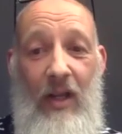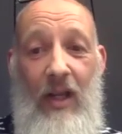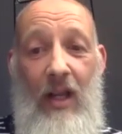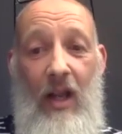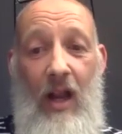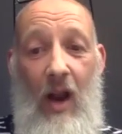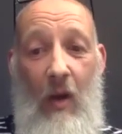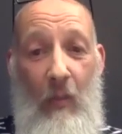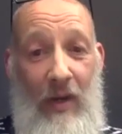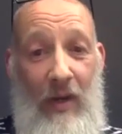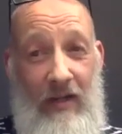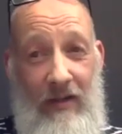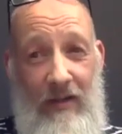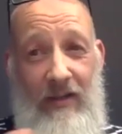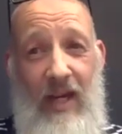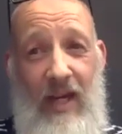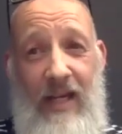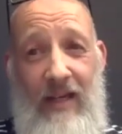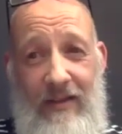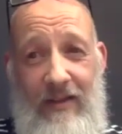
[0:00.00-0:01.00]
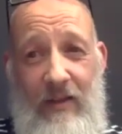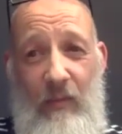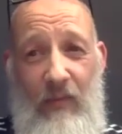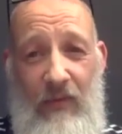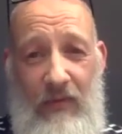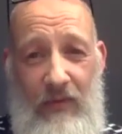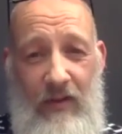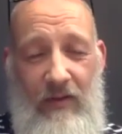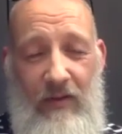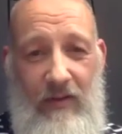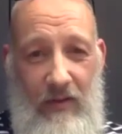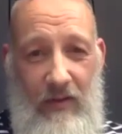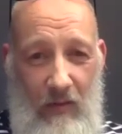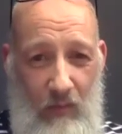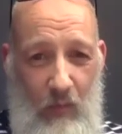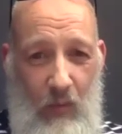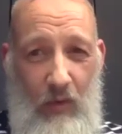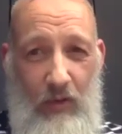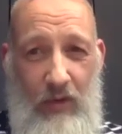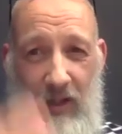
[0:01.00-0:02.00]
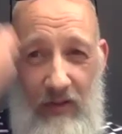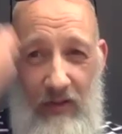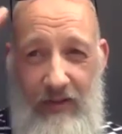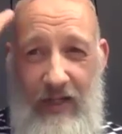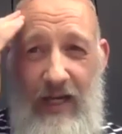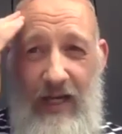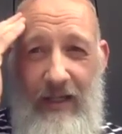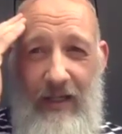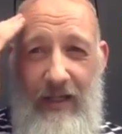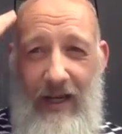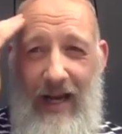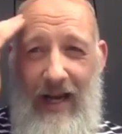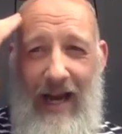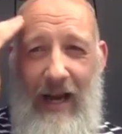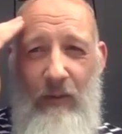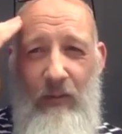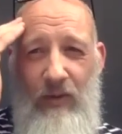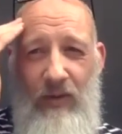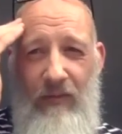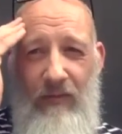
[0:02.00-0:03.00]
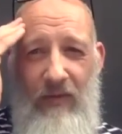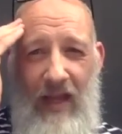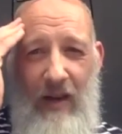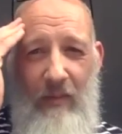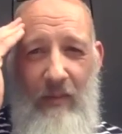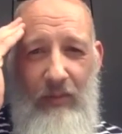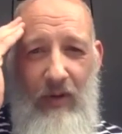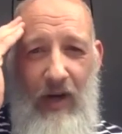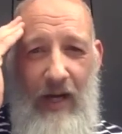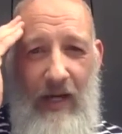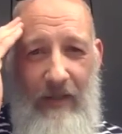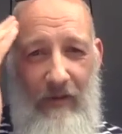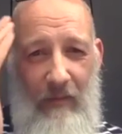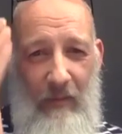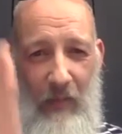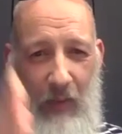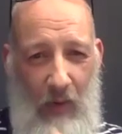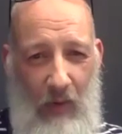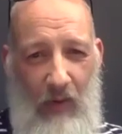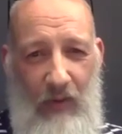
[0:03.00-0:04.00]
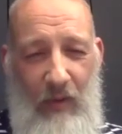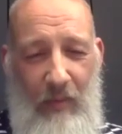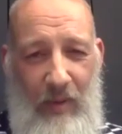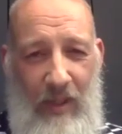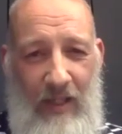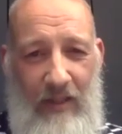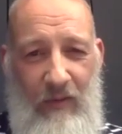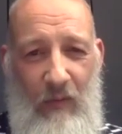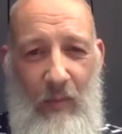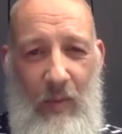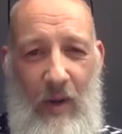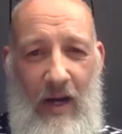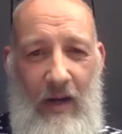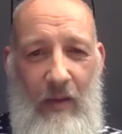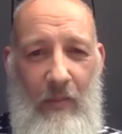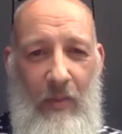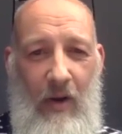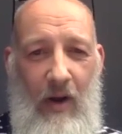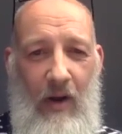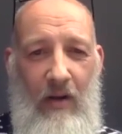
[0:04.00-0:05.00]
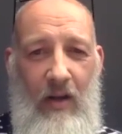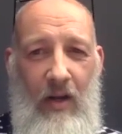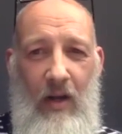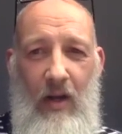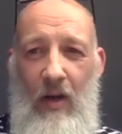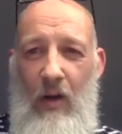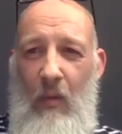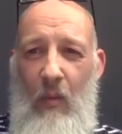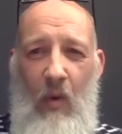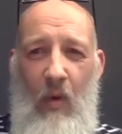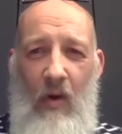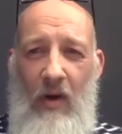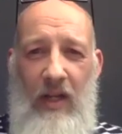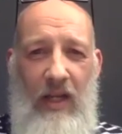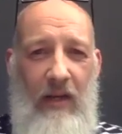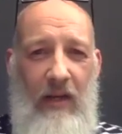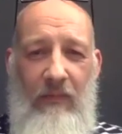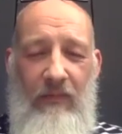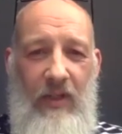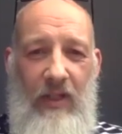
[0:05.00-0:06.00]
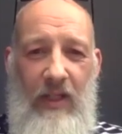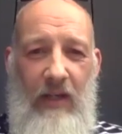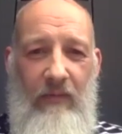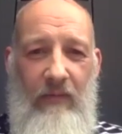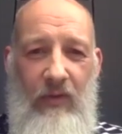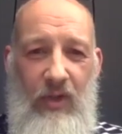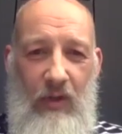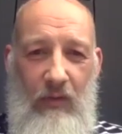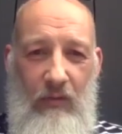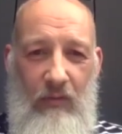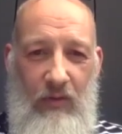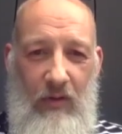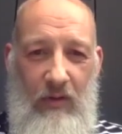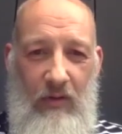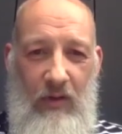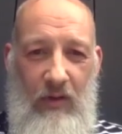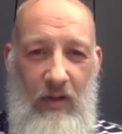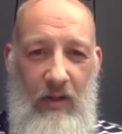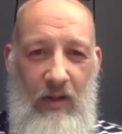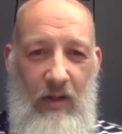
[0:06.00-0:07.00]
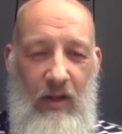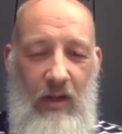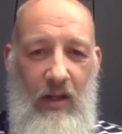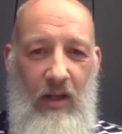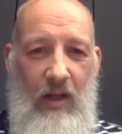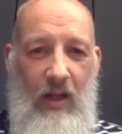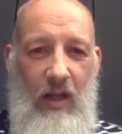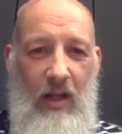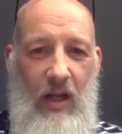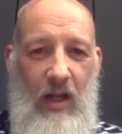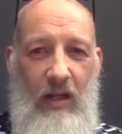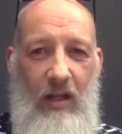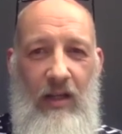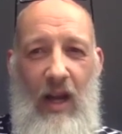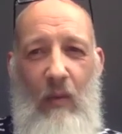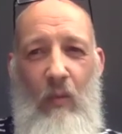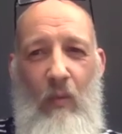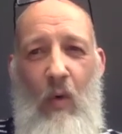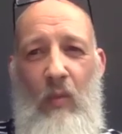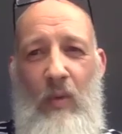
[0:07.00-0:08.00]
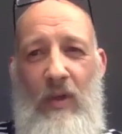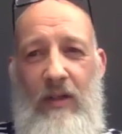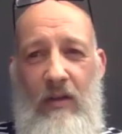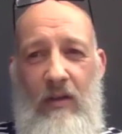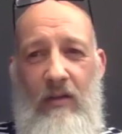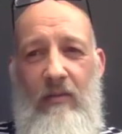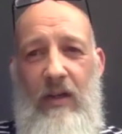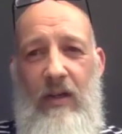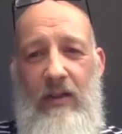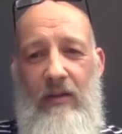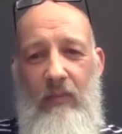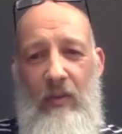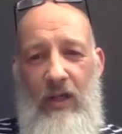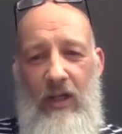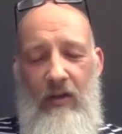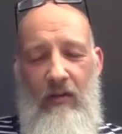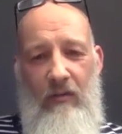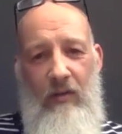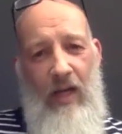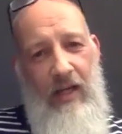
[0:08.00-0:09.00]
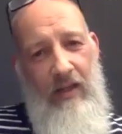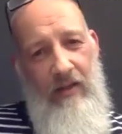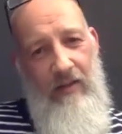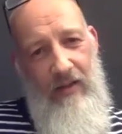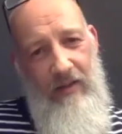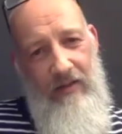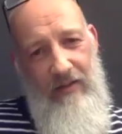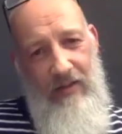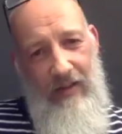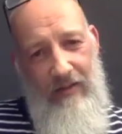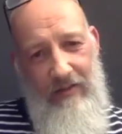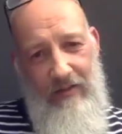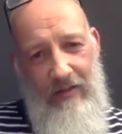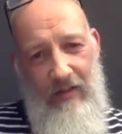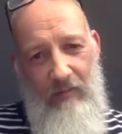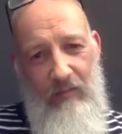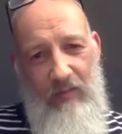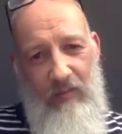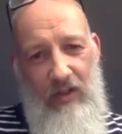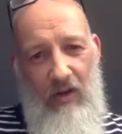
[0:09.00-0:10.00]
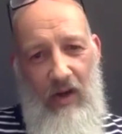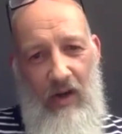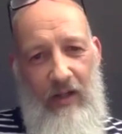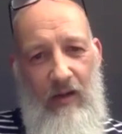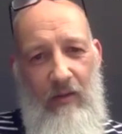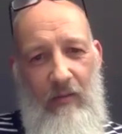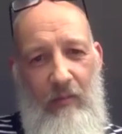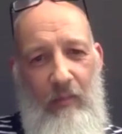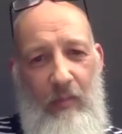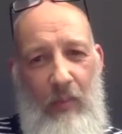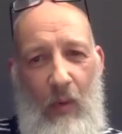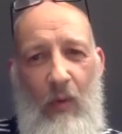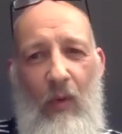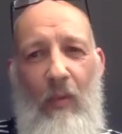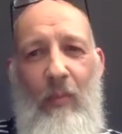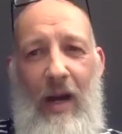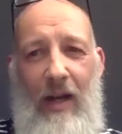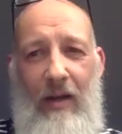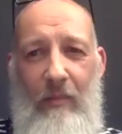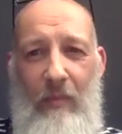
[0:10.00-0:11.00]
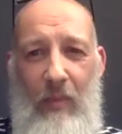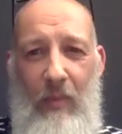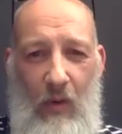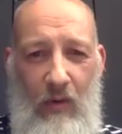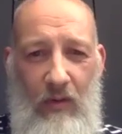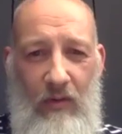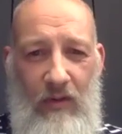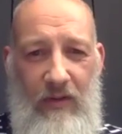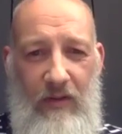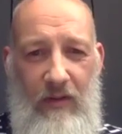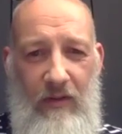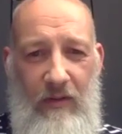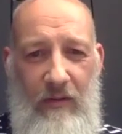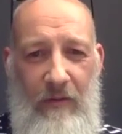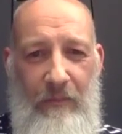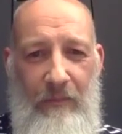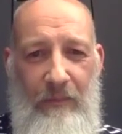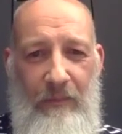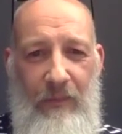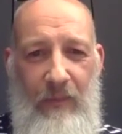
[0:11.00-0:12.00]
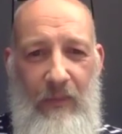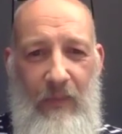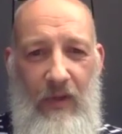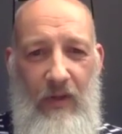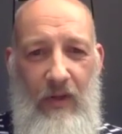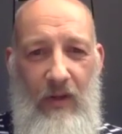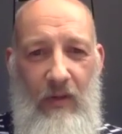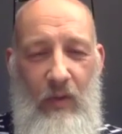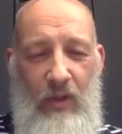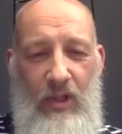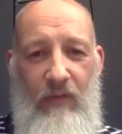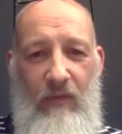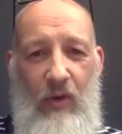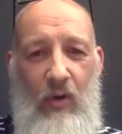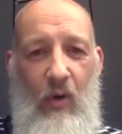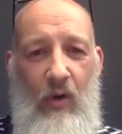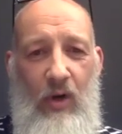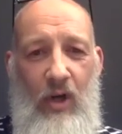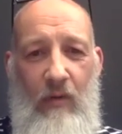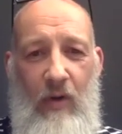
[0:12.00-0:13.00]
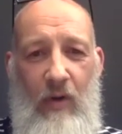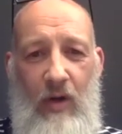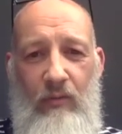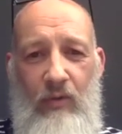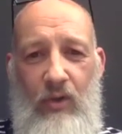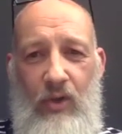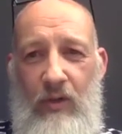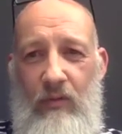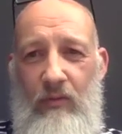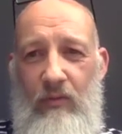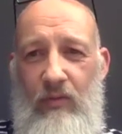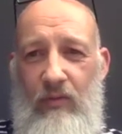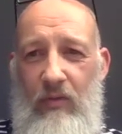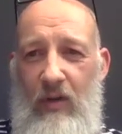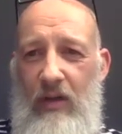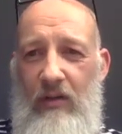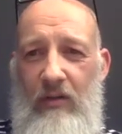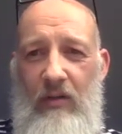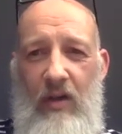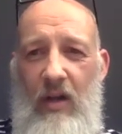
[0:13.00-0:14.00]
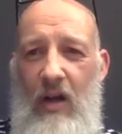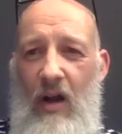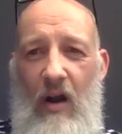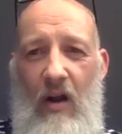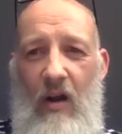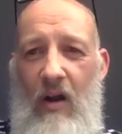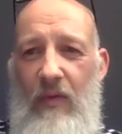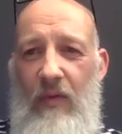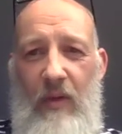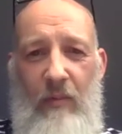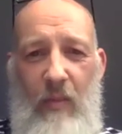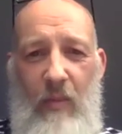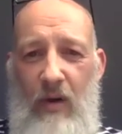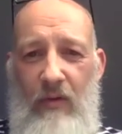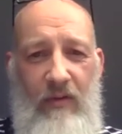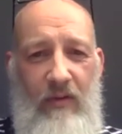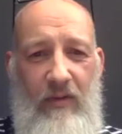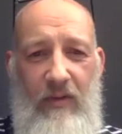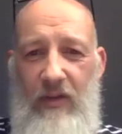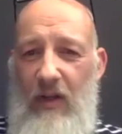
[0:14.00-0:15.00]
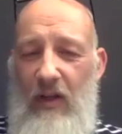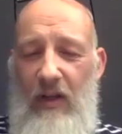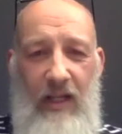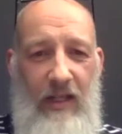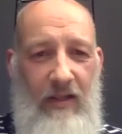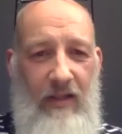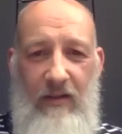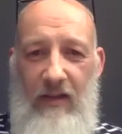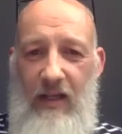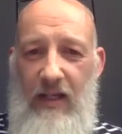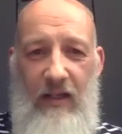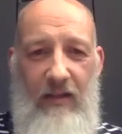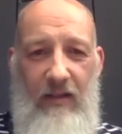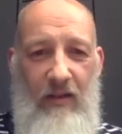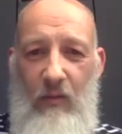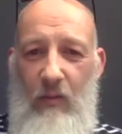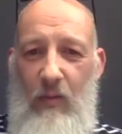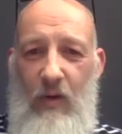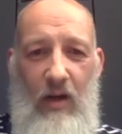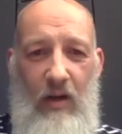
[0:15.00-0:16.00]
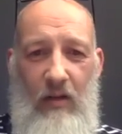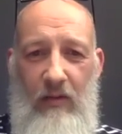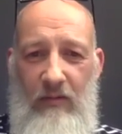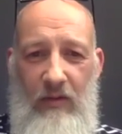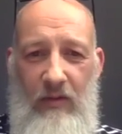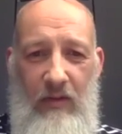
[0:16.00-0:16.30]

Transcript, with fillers: and we could take something that someone has taken out of their brain and put on a piece of paper. What a gift to give children and yet what we do is we create these systems like book ban books yeah. which if you've got your own children are the most dullest thing in the world